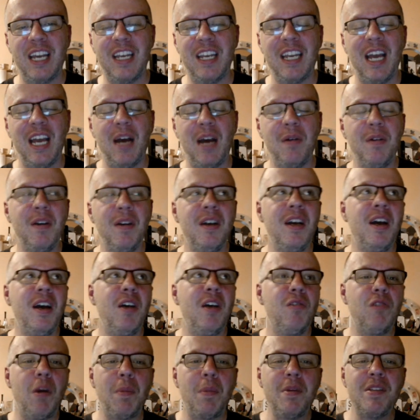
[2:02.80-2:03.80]
Now,
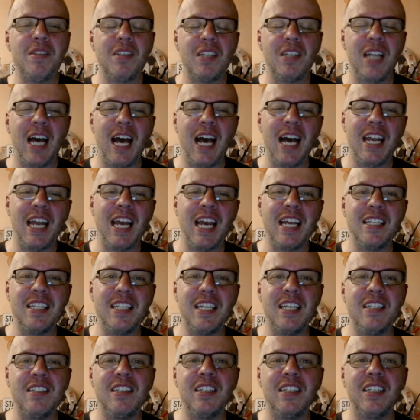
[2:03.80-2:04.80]
Robinson had a
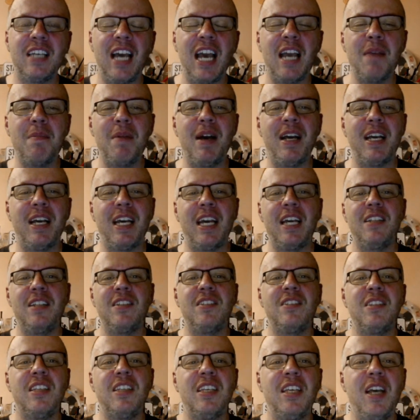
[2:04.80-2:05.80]
decent game
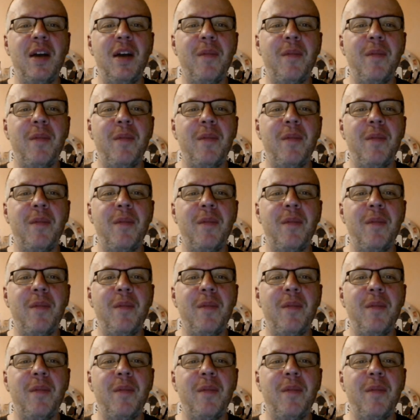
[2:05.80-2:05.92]
against the